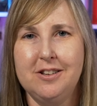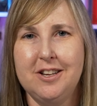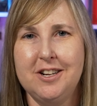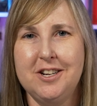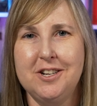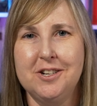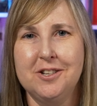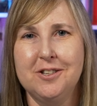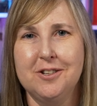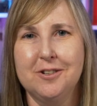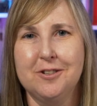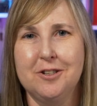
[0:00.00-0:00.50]
they
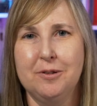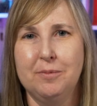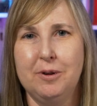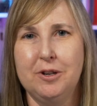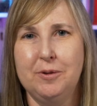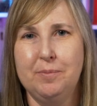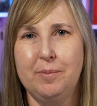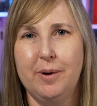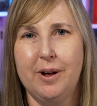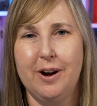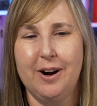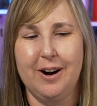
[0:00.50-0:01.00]
just look so
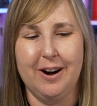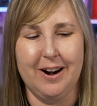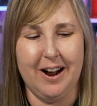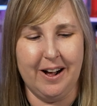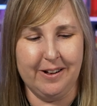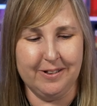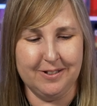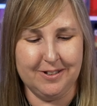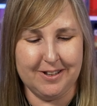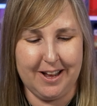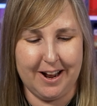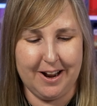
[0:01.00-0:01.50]
much better
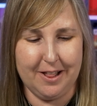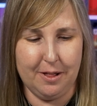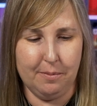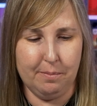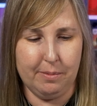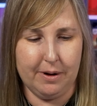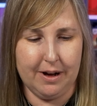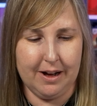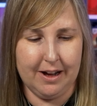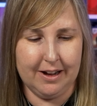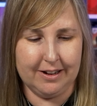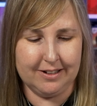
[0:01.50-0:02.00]
outside of the
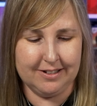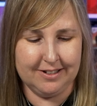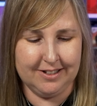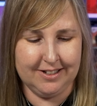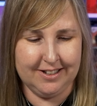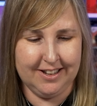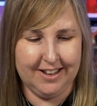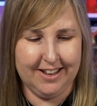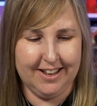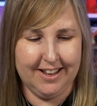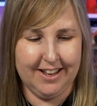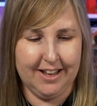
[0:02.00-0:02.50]
box.